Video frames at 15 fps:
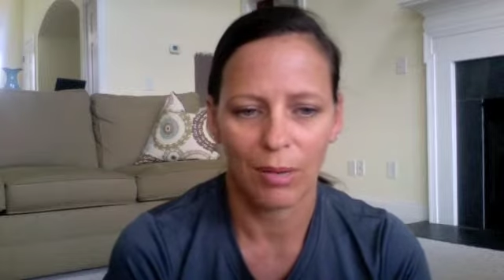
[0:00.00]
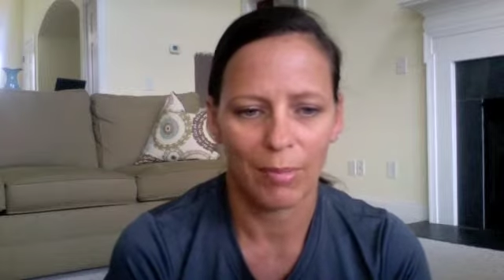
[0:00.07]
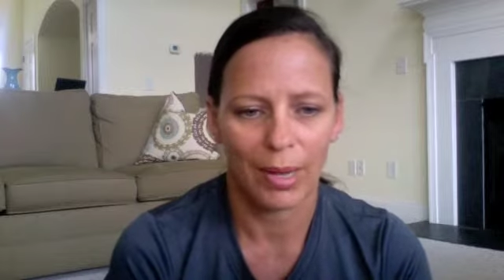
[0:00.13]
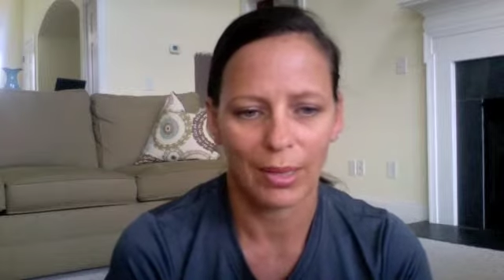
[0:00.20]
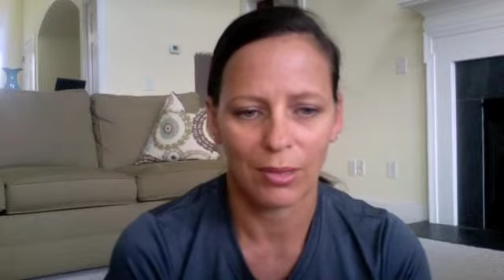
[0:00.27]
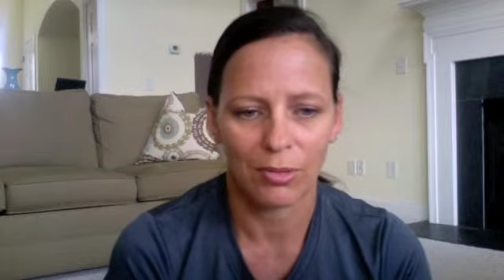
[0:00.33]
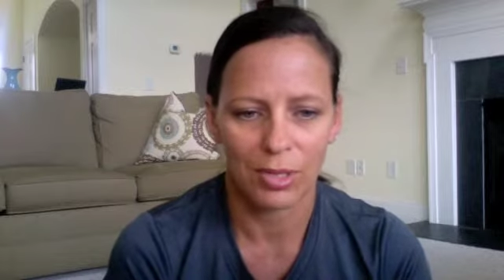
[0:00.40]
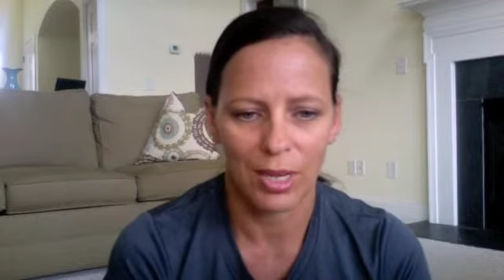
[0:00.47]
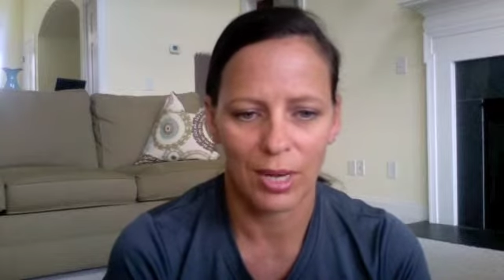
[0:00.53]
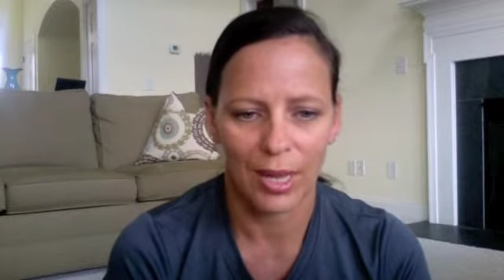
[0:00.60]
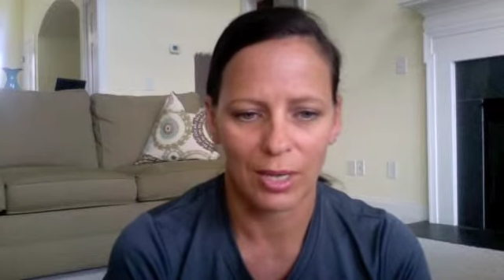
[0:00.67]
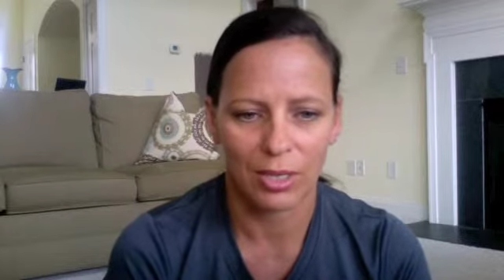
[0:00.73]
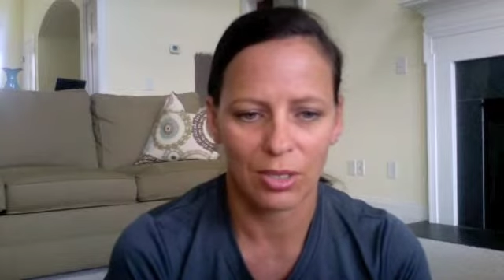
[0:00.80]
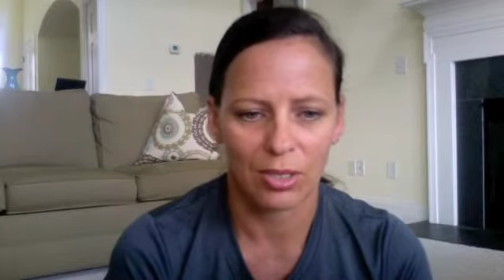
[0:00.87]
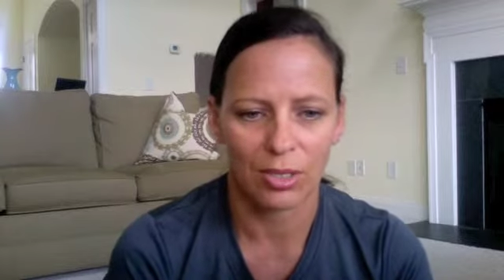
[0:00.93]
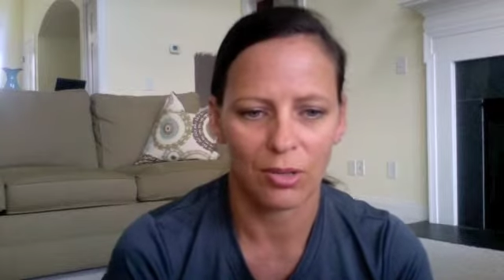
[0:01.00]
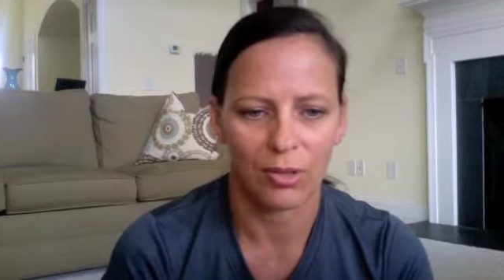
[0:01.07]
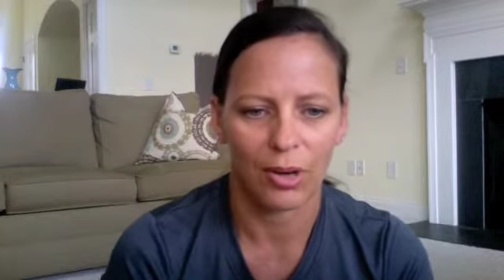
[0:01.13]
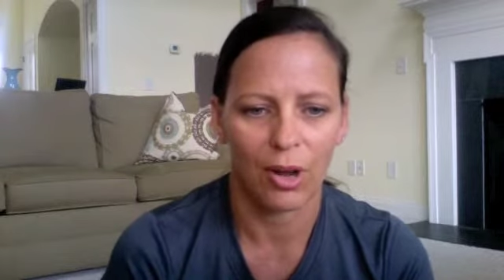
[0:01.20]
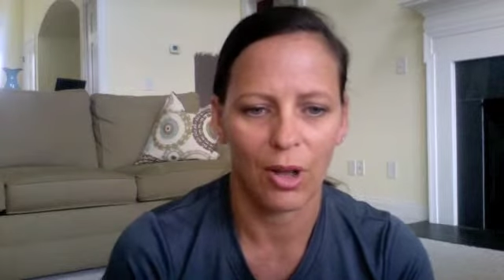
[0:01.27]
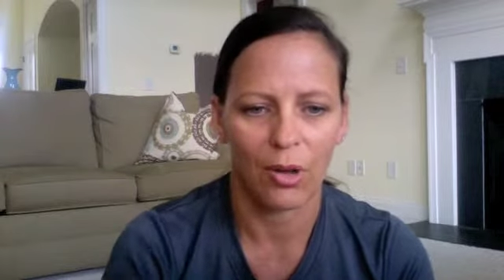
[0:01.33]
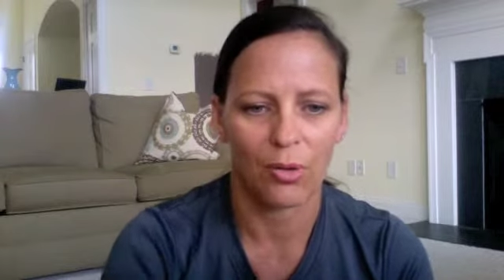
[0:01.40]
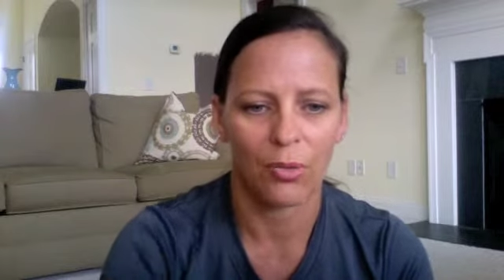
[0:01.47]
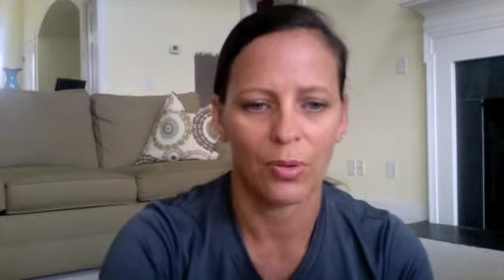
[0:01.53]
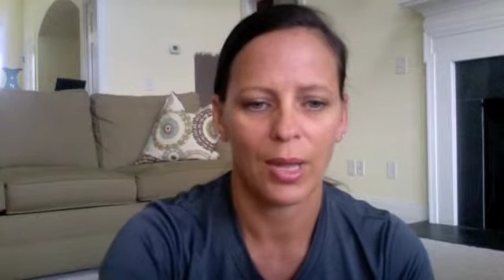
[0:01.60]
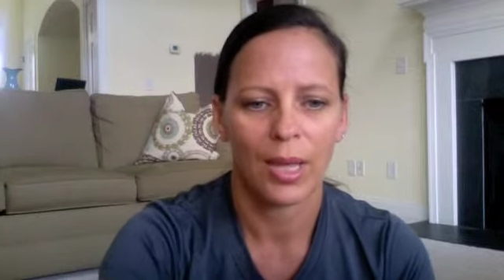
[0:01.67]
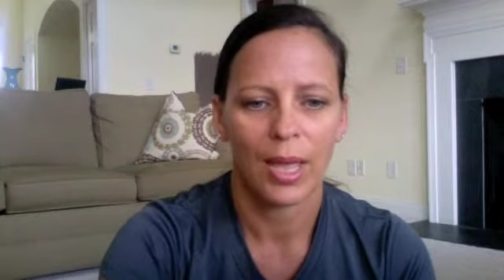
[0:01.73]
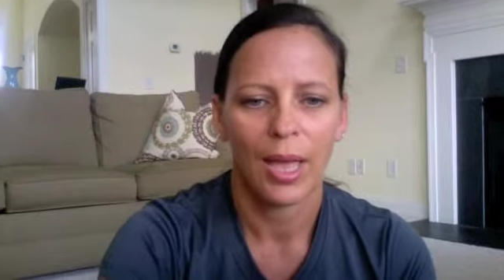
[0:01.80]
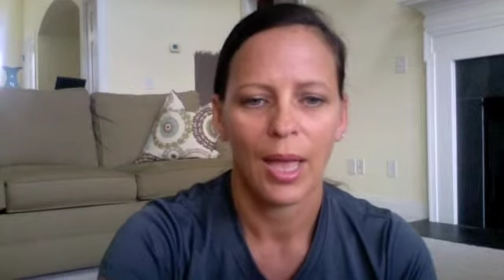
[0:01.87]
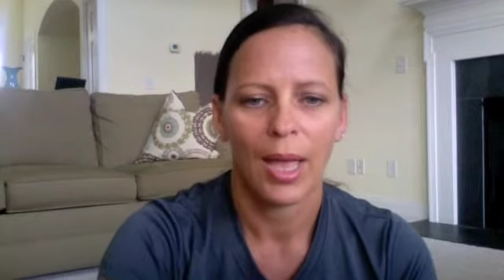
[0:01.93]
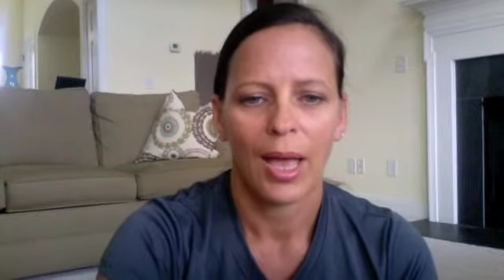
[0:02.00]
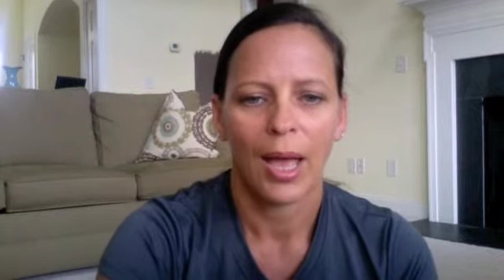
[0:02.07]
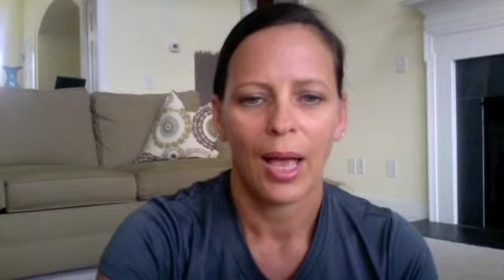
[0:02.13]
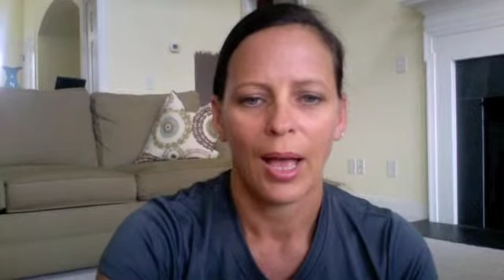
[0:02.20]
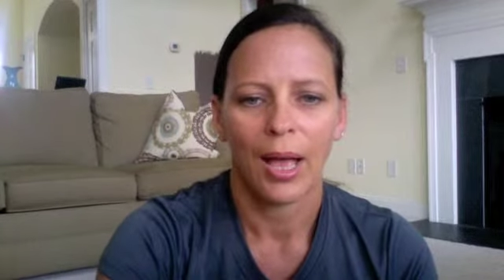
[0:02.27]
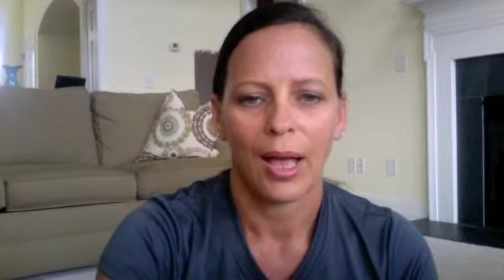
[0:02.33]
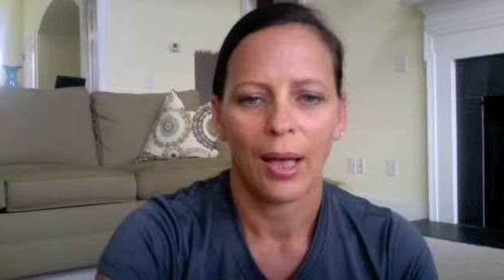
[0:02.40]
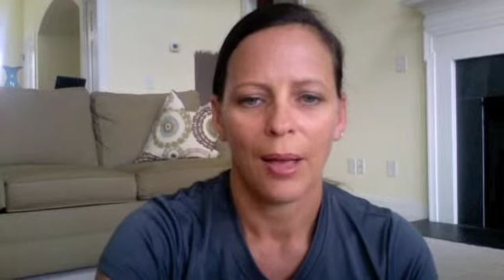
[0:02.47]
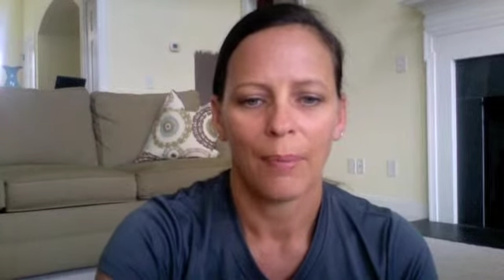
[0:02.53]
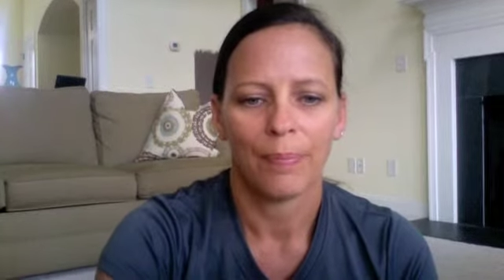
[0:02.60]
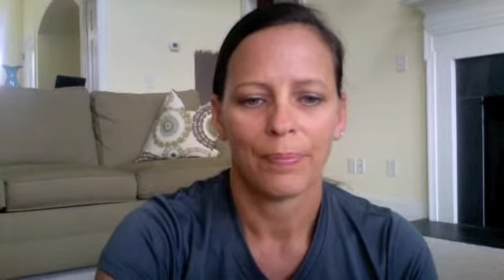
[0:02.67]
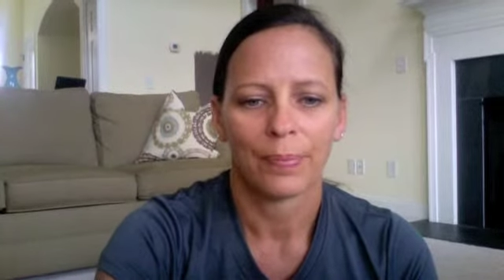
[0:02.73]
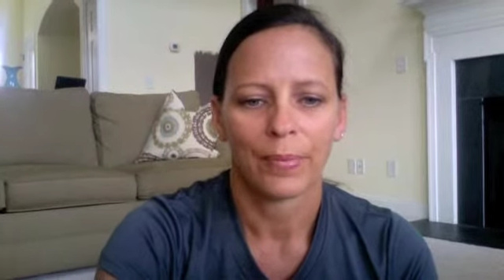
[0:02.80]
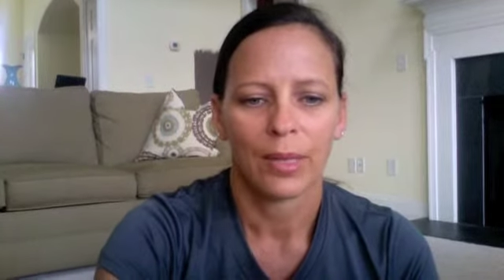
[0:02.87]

make those connections on their own. And